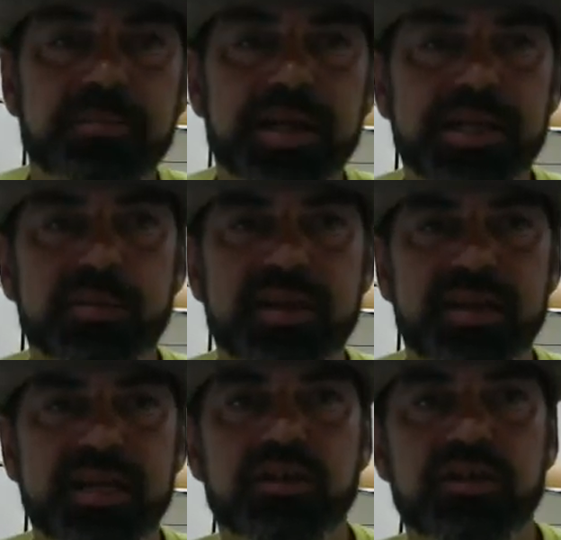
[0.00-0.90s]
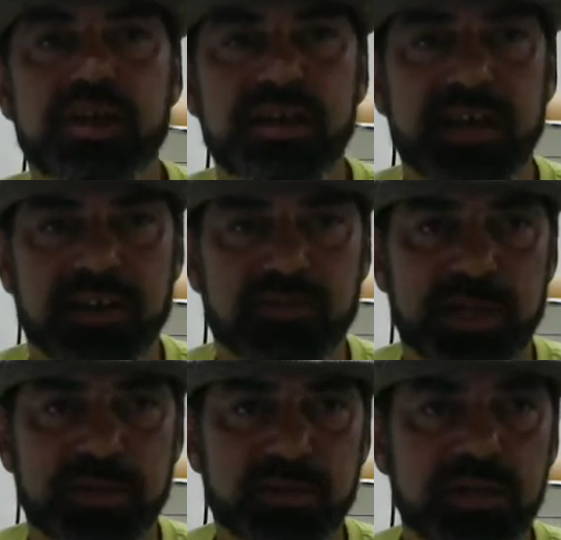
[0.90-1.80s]
be a little bit neater than the next
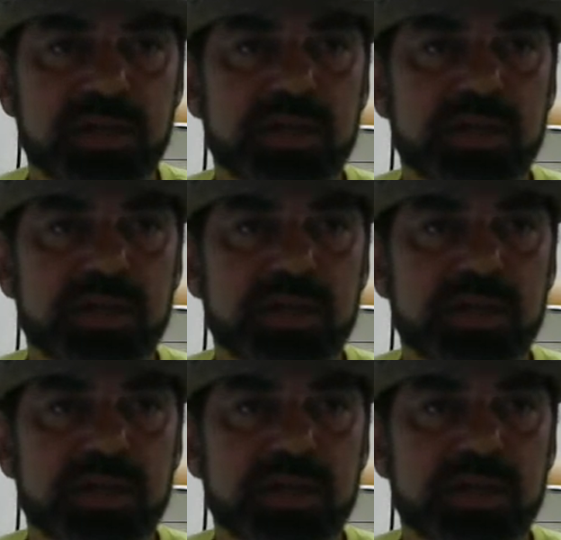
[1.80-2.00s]
people.